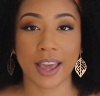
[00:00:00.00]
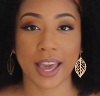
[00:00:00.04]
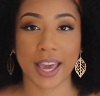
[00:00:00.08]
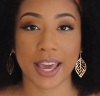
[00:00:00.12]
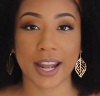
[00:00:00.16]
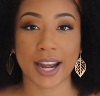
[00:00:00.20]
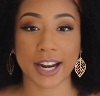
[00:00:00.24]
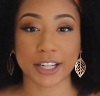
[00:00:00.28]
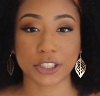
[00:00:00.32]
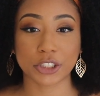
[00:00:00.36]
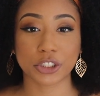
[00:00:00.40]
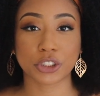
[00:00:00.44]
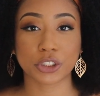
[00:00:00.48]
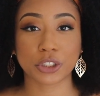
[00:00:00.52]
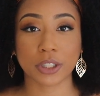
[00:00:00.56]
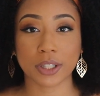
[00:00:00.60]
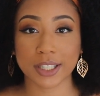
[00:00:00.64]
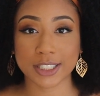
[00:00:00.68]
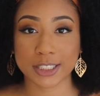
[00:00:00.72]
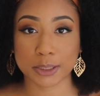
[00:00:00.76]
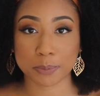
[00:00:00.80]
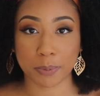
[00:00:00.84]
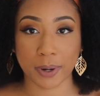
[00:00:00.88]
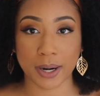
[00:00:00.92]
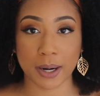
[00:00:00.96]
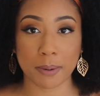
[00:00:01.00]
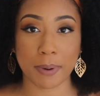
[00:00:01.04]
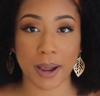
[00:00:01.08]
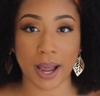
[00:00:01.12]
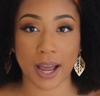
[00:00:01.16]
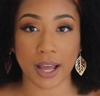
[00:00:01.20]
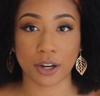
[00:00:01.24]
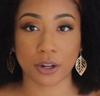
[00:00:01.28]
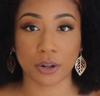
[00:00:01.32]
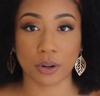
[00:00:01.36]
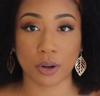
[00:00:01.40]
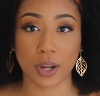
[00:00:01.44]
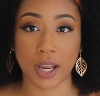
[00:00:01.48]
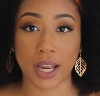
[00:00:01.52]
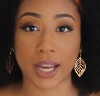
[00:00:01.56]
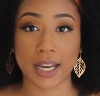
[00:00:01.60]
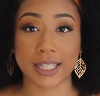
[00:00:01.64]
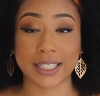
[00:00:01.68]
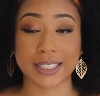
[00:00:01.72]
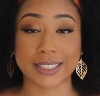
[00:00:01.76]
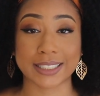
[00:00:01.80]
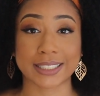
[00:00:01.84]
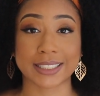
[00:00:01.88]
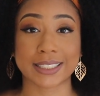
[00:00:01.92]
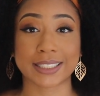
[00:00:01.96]
and I just took a spray bottle
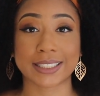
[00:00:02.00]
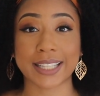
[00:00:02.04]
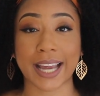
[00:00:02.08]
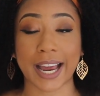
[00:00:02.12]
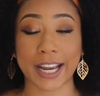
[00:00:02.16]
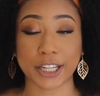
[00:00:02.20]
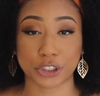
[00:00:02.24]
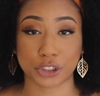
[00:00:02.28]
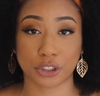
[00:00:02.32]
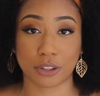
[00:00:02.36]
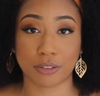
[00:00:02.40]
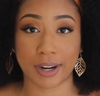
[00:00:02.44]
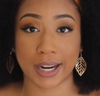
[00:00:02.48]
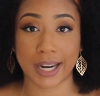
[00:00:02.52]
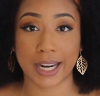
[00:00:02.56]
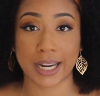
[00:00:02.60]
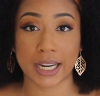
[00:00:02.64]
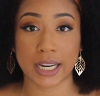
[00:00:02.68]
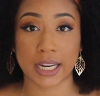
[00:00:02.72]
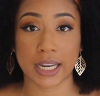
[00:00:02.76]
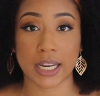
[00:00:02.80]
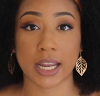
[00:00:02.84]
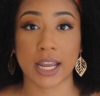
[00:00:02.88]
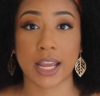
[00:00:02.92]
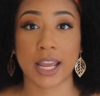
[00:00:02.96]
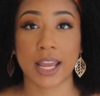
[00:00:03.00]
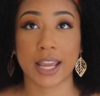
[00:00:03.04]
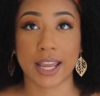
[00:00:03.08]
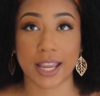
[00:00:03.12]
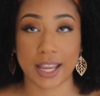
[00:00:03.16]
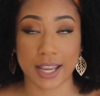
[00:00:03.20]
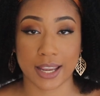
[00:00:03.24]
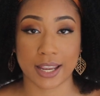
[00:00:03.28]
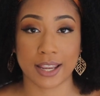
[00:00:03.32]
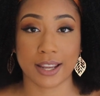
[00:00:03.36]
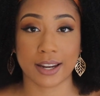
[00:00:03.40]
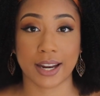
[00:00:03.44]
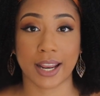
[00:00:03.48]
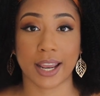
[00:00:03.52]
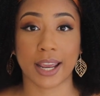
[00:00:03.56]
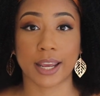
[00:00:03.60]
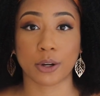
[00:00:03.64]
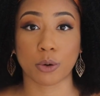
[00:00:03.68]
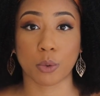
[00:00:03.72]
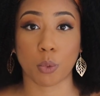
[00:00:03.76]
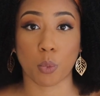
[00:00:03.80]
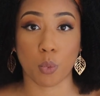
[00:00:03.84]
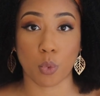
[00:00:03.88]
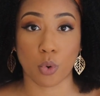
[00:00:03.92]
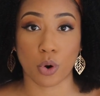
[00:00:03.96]
and saturated it
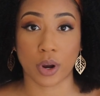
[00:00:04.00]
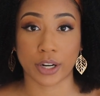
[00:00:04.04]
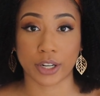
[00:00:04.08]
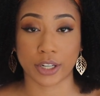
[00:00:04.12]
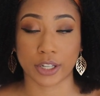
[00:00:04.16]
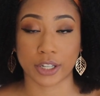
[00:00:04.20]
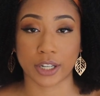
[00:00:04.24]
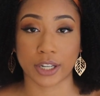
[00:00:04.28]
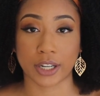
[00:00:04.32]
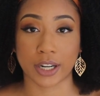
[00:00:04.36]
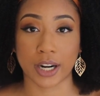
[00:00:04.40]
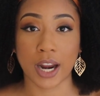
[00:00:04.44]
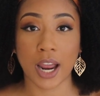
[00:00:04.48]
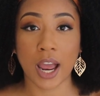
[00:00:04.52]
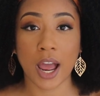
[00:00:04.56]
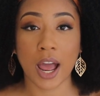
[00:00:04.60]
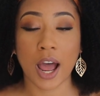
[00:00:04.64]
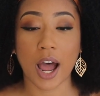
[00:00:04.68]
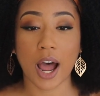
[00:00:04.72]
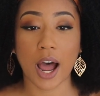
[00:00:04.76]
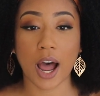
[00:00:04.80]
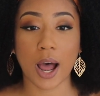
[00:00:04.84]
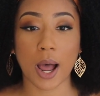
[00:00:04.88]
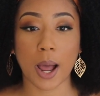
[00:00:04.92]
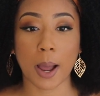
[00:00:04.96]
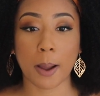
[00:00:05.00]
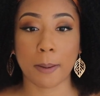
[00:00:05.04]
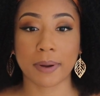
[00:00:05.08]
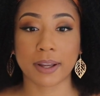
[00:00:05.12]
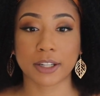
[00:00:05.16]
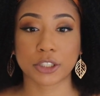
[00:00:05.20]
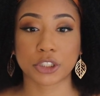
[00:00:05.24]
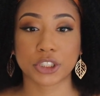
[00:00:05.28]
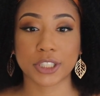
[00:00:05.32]
in water um,